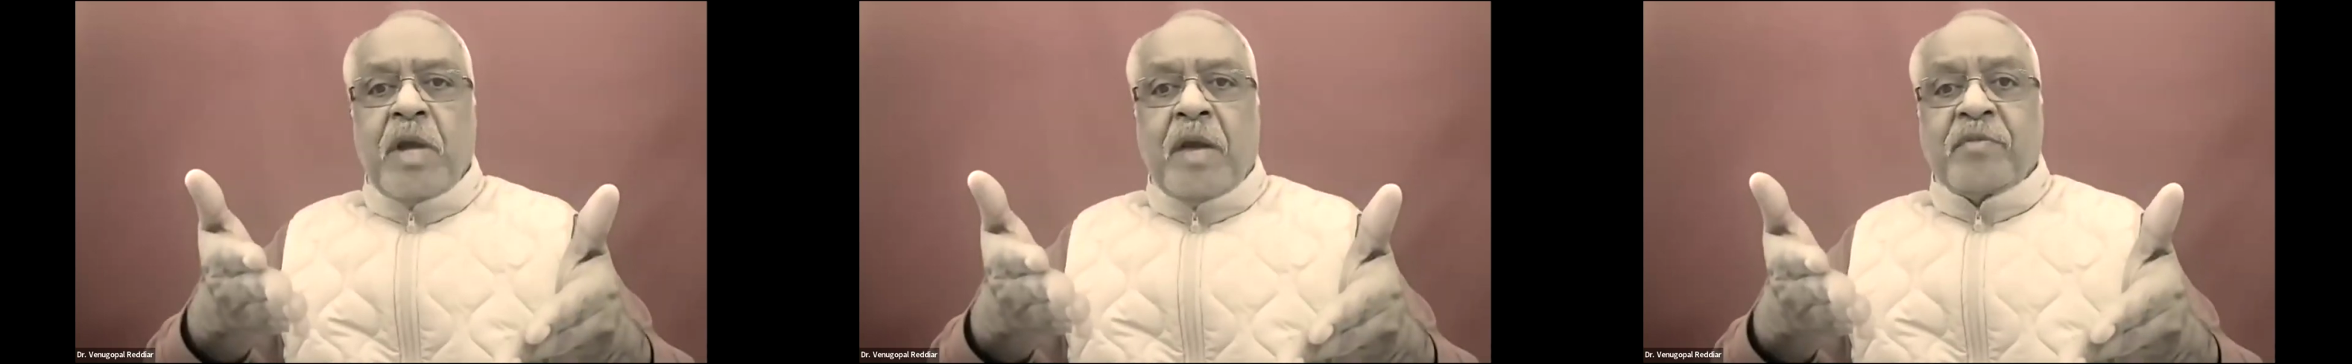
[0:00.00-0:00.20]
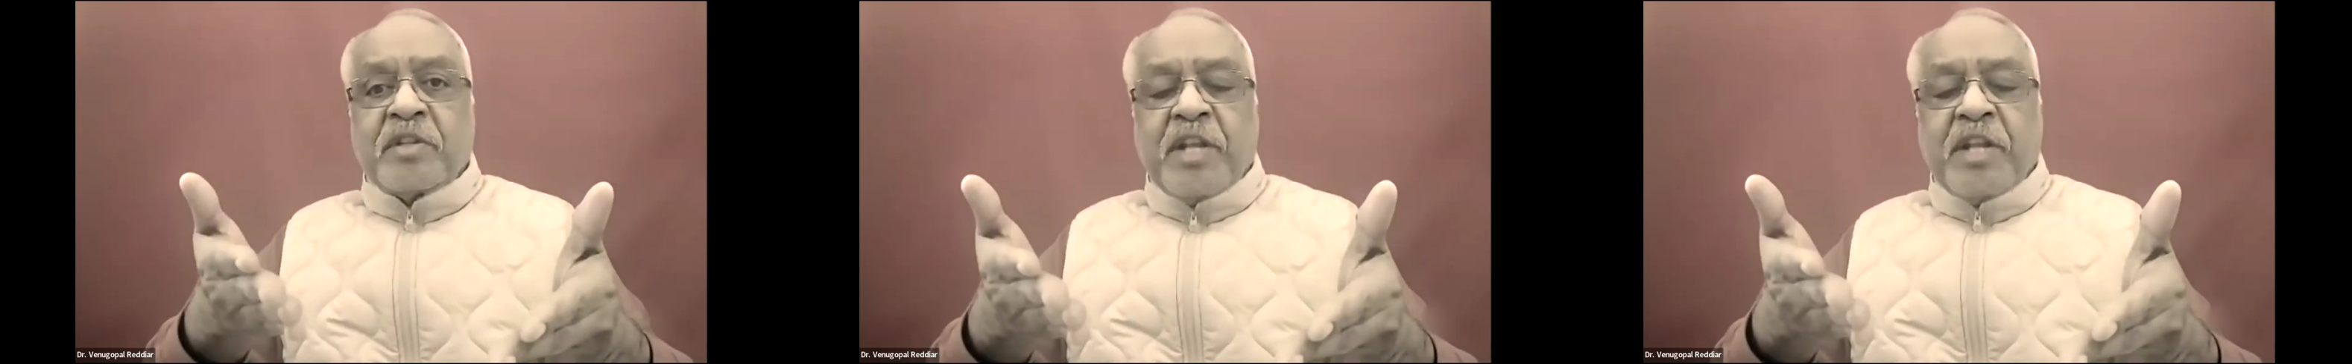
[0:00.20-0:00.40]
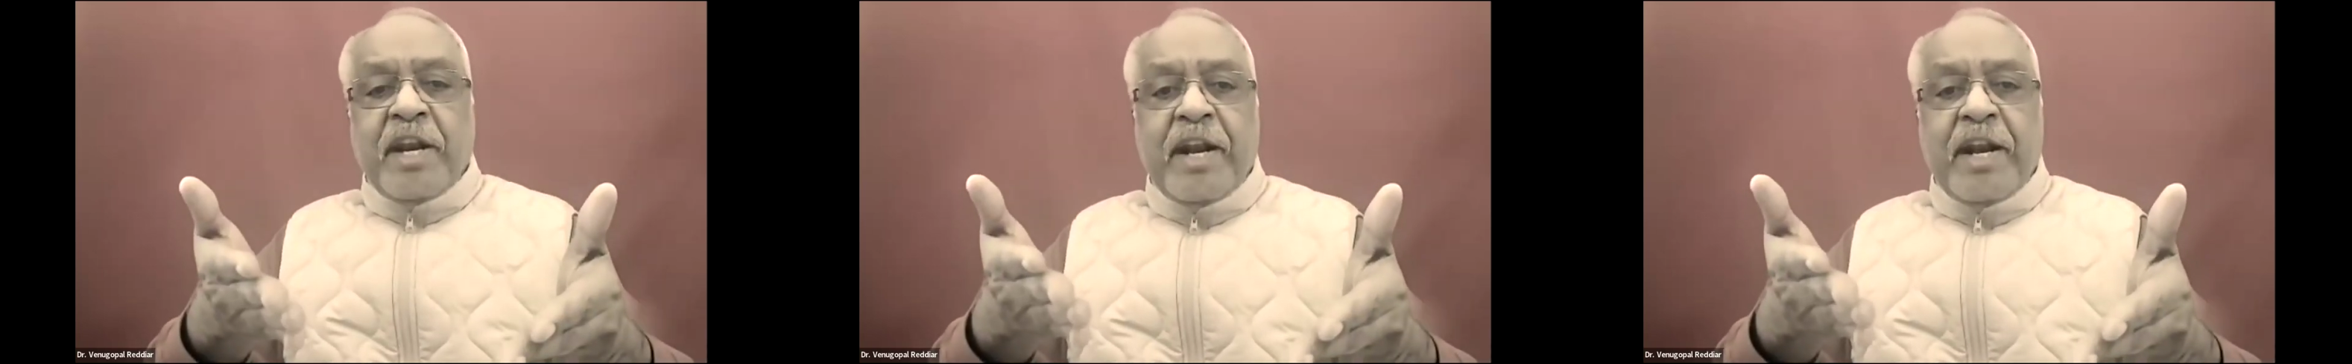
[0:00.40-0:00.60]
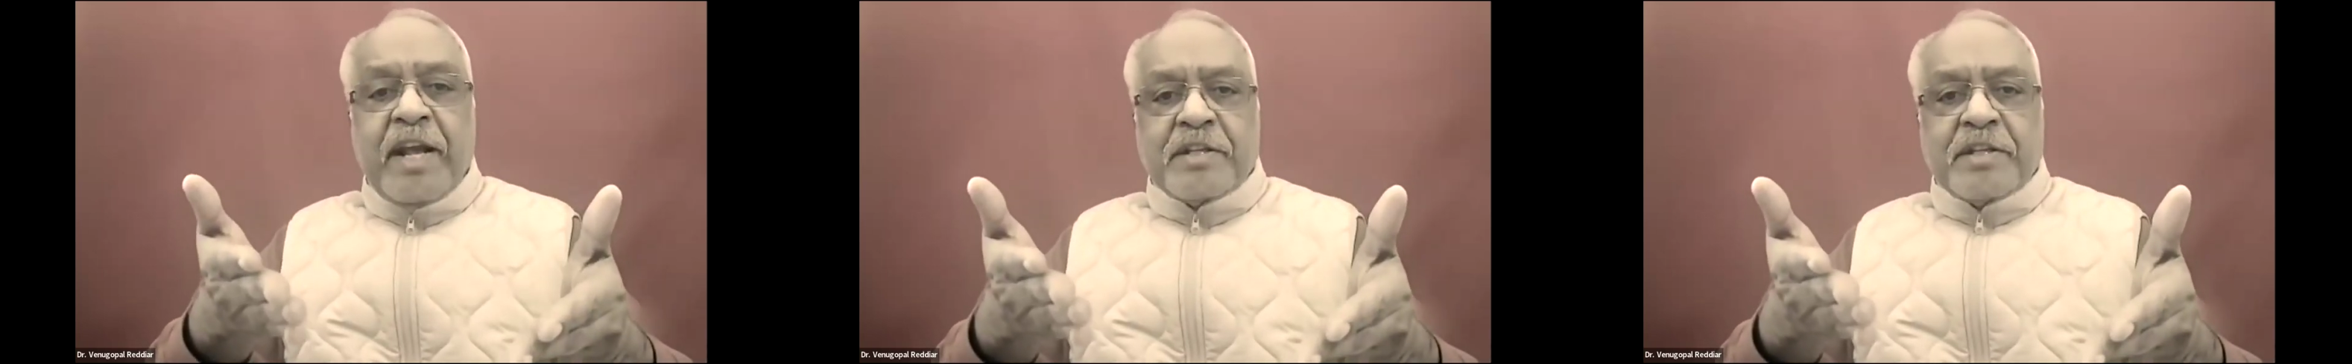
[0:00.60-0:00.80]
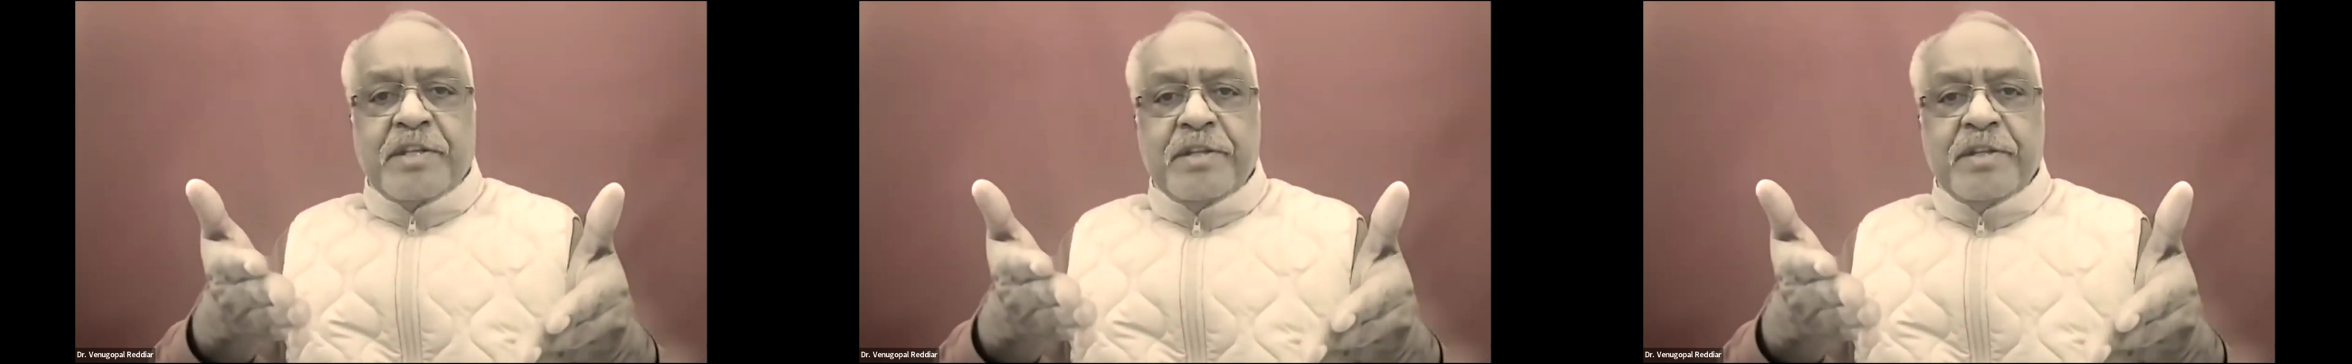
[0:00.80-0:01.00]
After 3
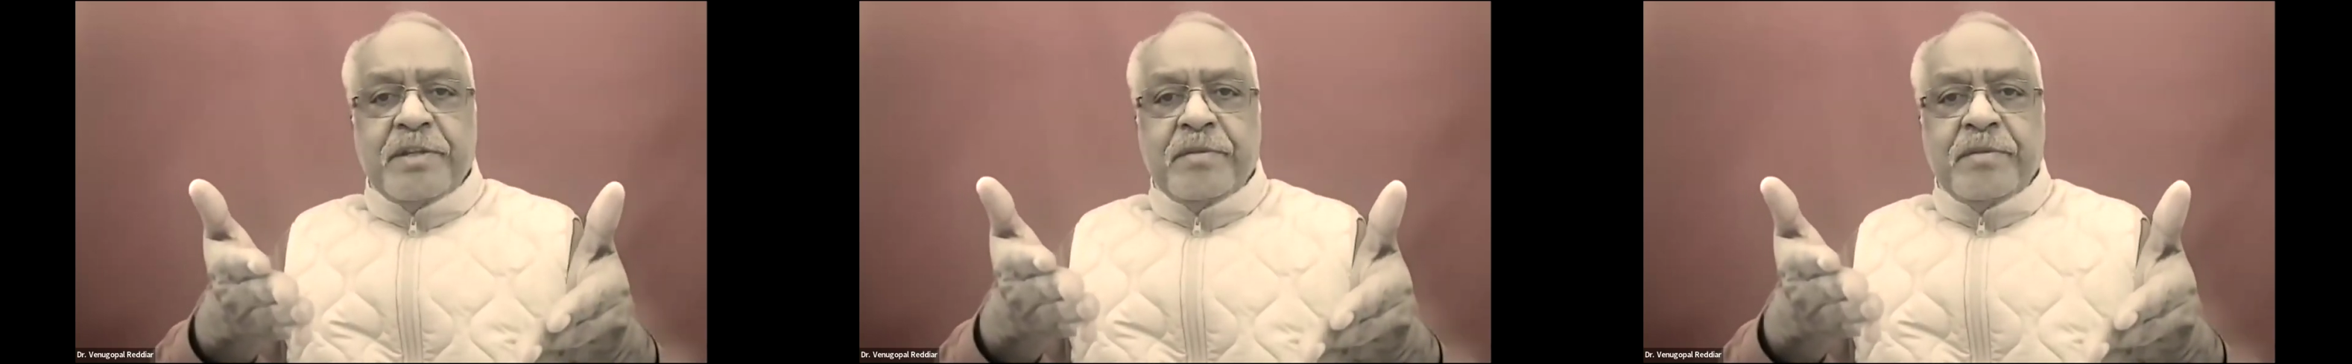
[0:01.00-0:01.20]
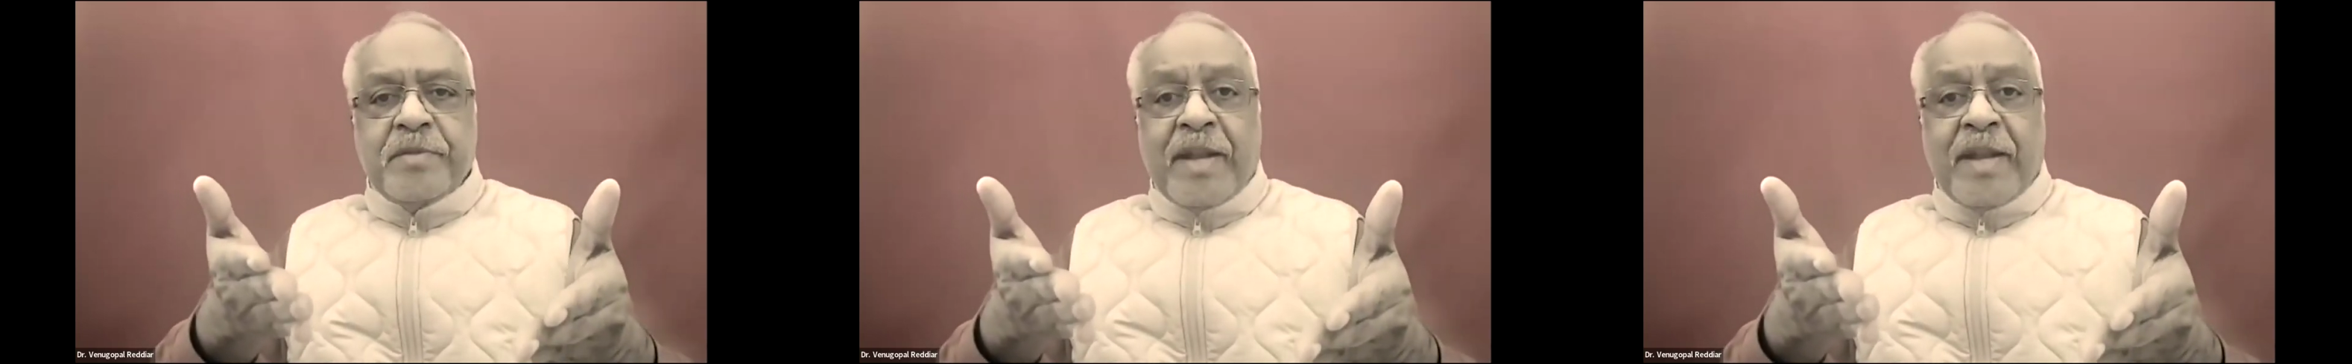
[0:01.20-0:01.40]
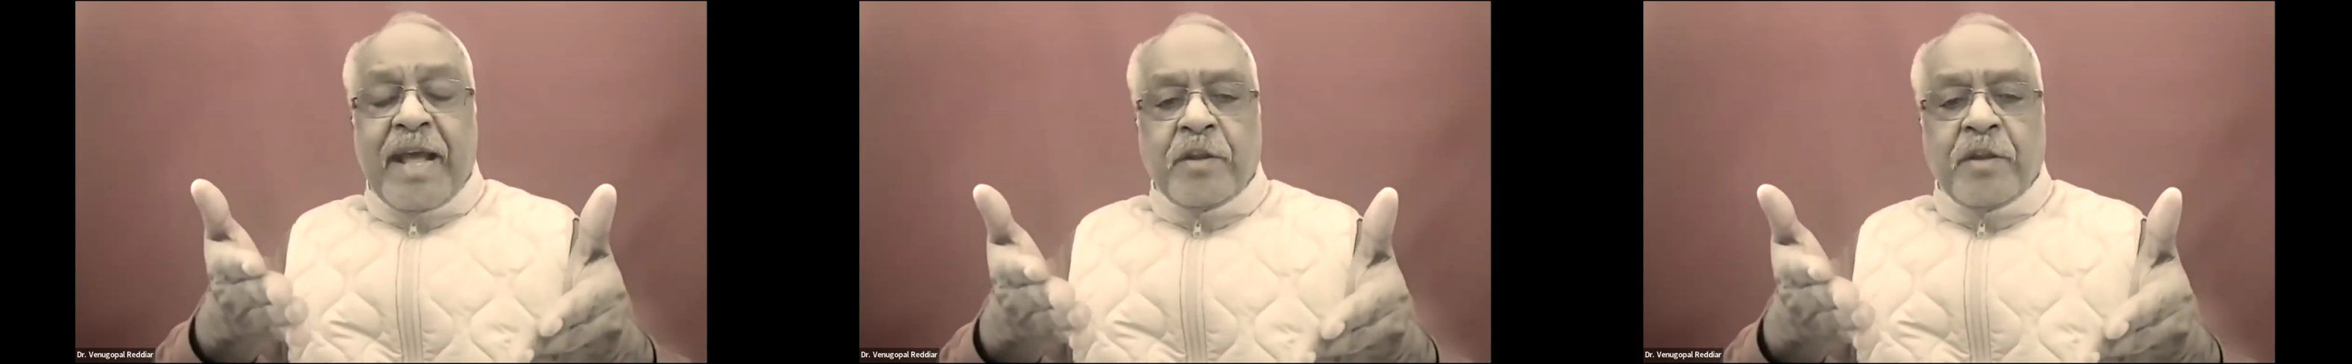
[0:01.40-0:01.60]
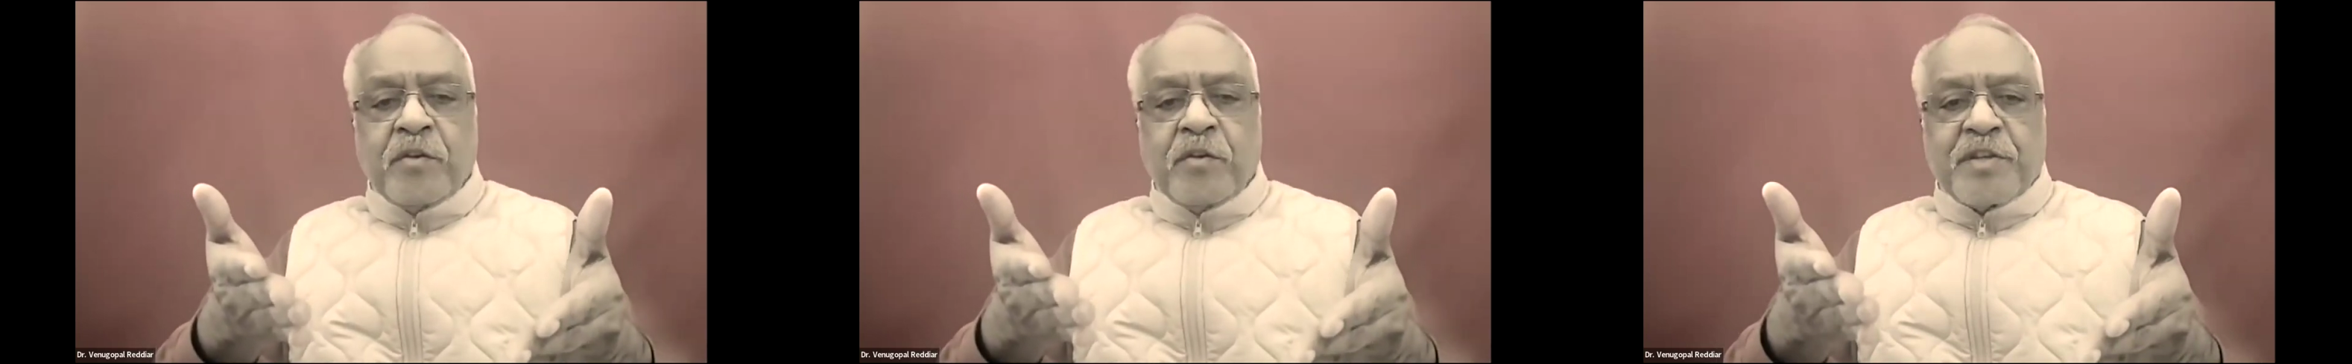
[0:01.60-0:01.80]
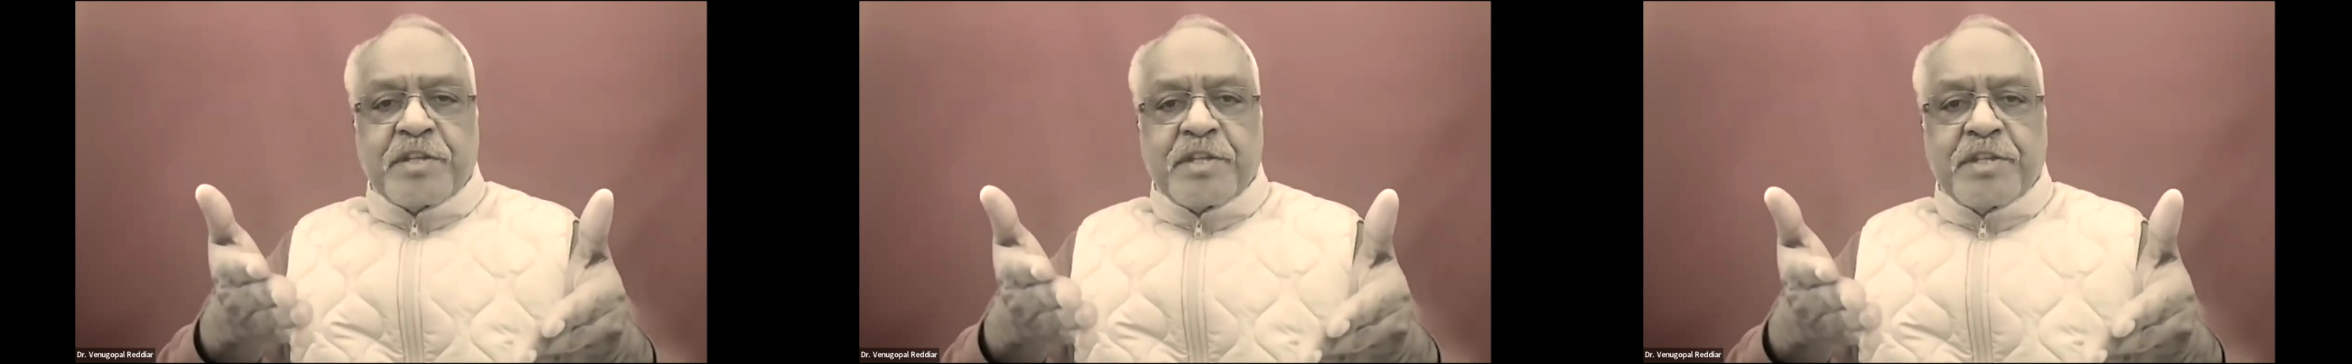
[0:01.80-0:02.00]
days, the
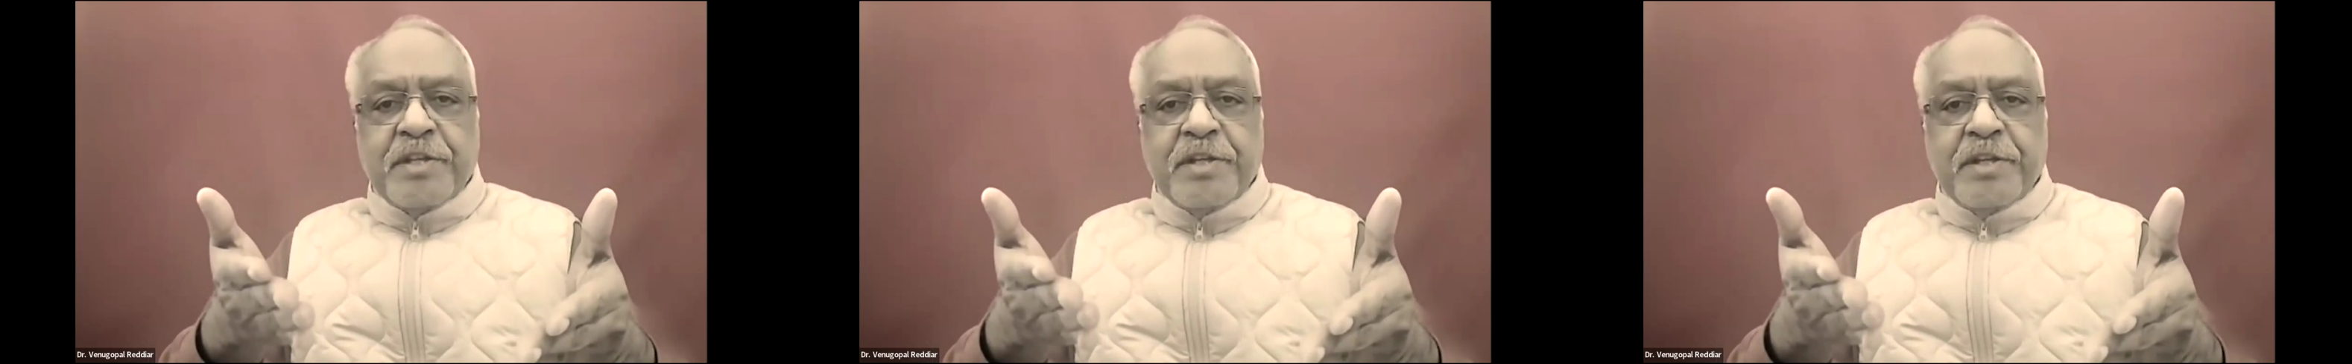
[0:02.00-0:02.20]
diagnosis,